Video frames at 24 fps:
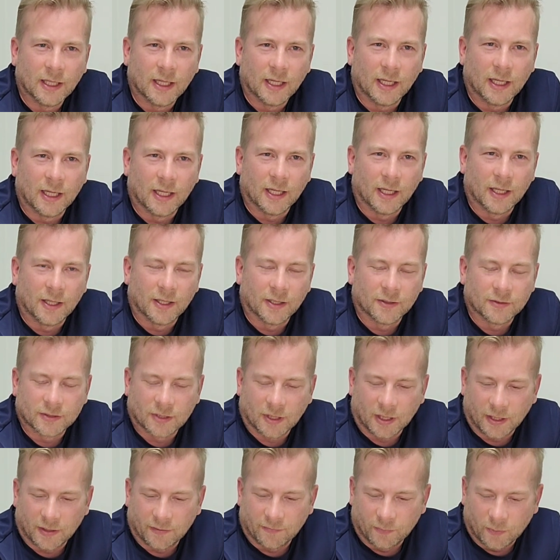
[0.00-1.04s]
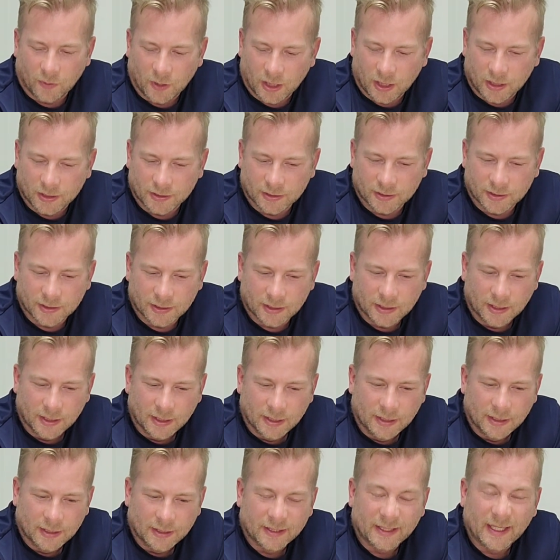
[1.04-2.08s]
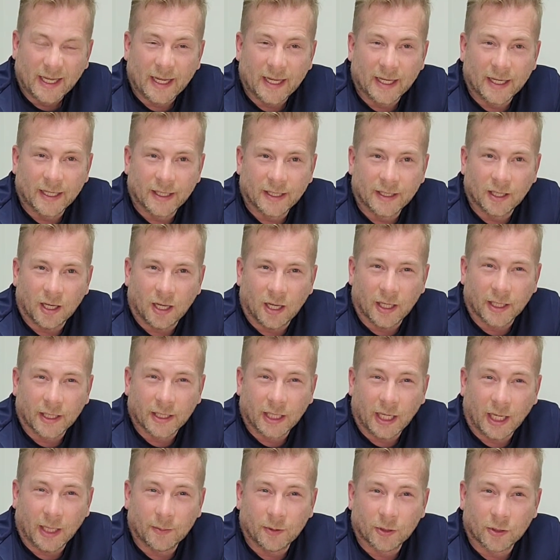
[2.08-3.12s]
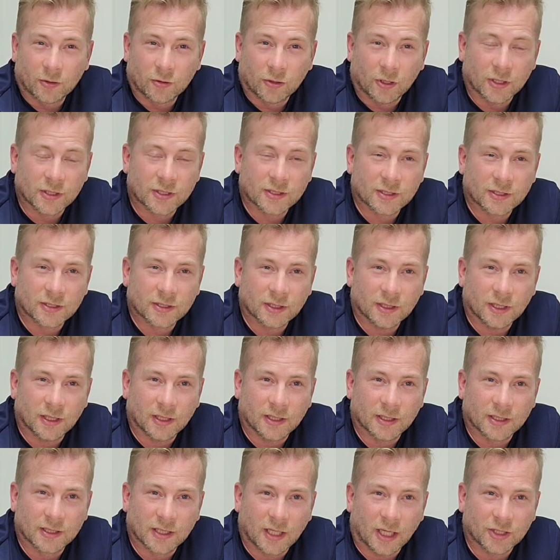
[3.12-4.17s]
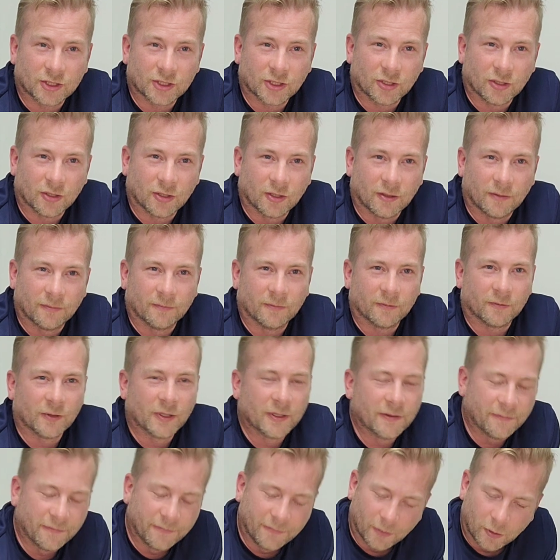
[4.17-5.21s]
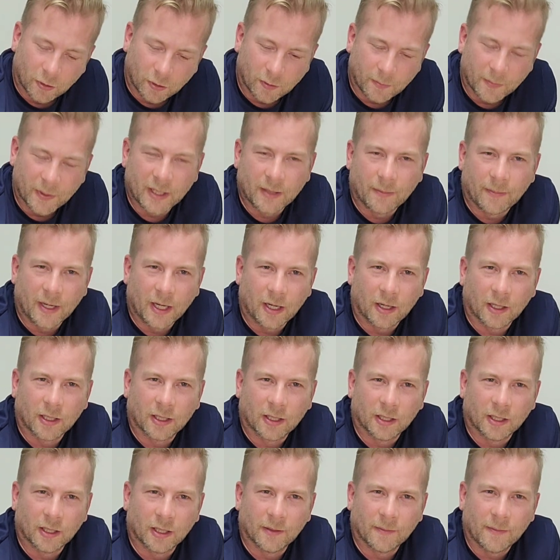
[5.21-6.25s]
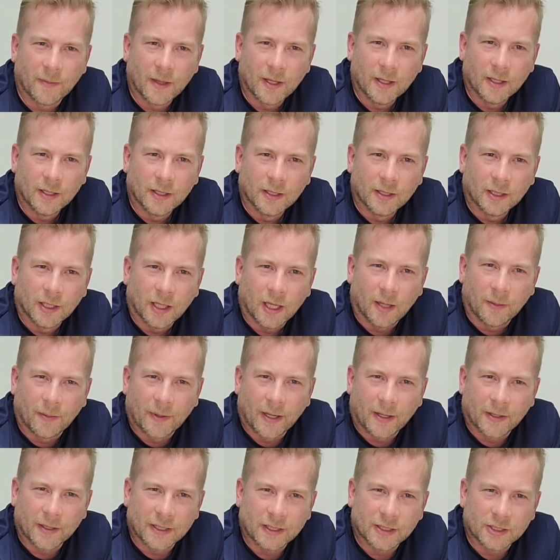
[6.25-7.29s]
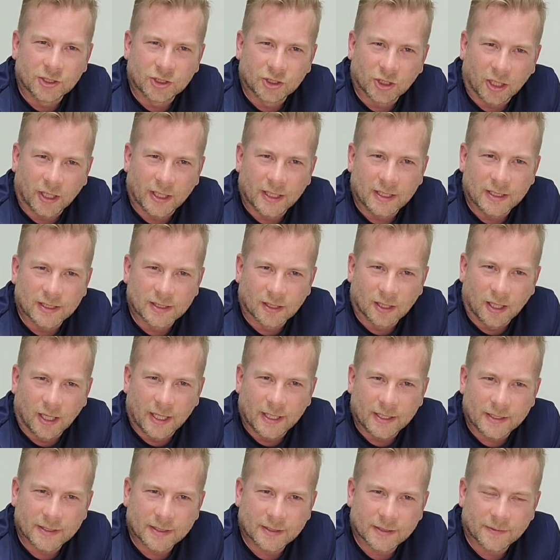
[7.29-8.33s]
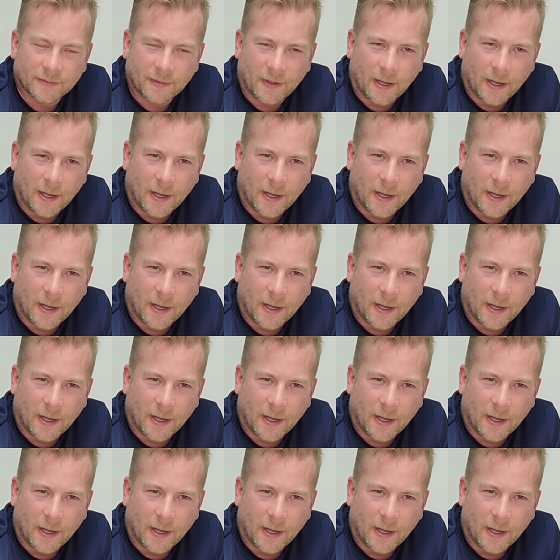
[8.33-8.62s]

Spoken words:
those kind of ones. Then I came across a discussion on a reef forum in America about these Chinese lights,